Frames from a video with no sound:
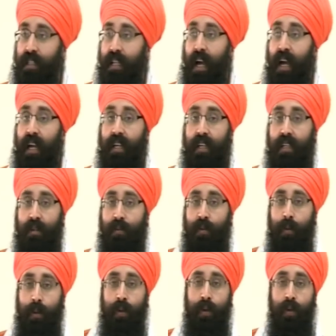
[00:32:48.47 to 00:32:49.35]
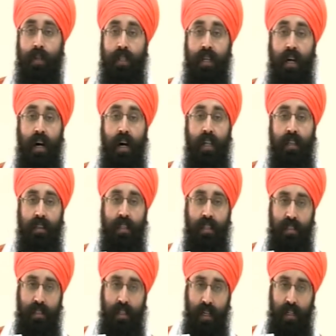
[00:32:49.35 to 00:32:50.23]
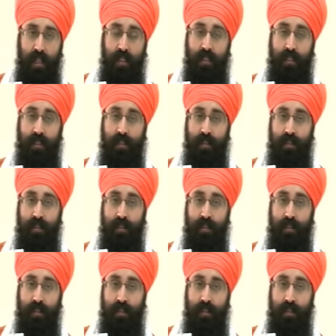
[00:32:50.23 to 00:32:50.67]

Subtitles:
like what we call the antishkaran. And